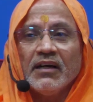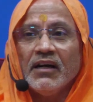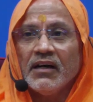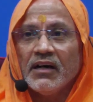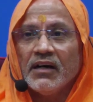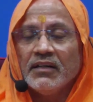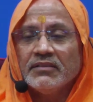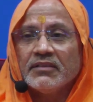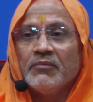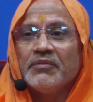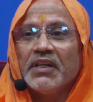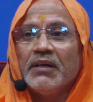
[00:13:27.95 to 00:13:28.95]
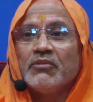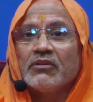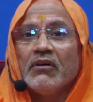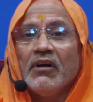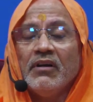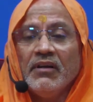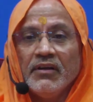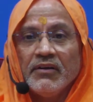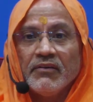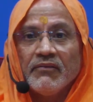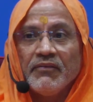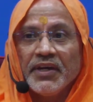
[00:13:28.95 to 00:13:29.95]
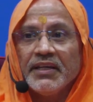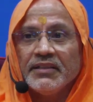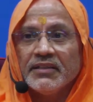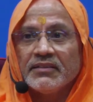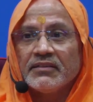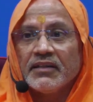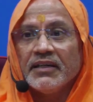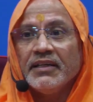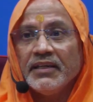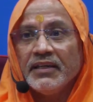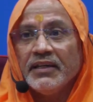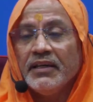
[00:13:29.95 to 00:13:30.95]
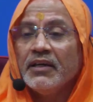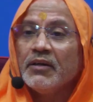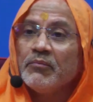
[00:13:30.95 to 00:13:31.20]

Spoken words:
are sometimes called Vedatrayi